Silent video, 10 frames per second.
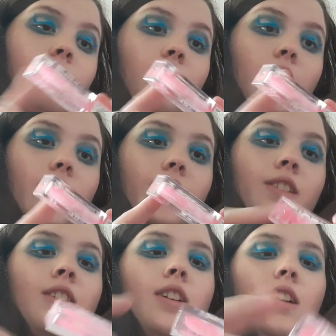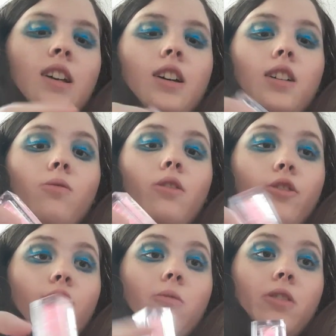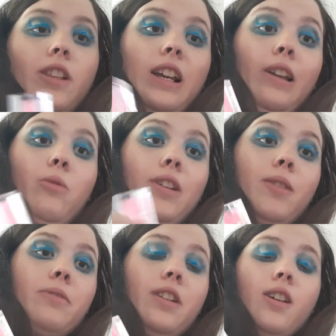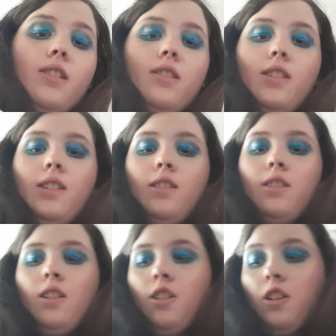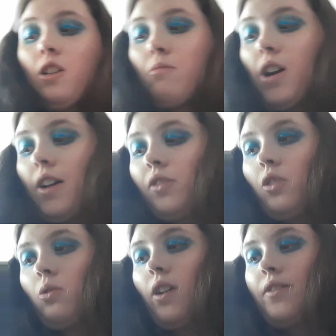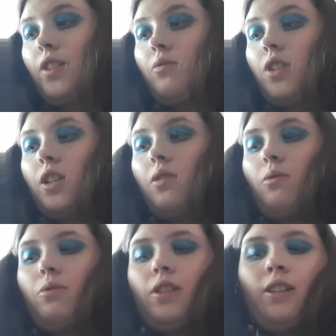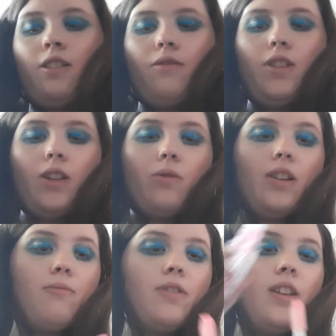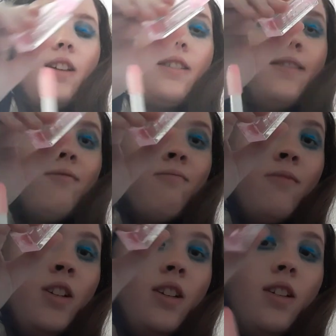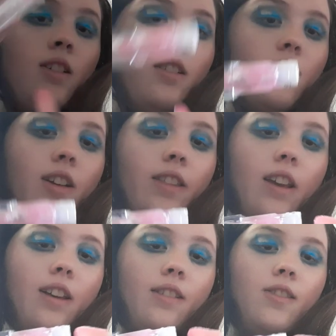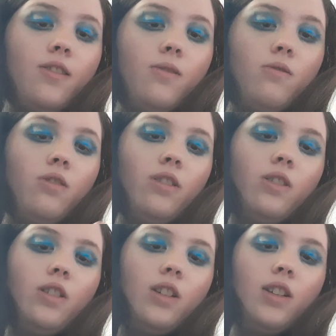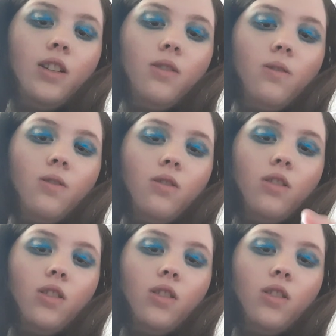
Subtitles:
Like, I'd want to try one of their liquid lipsticks, but I've got quite a few to use of liquid lipsticks. It's like this, and it's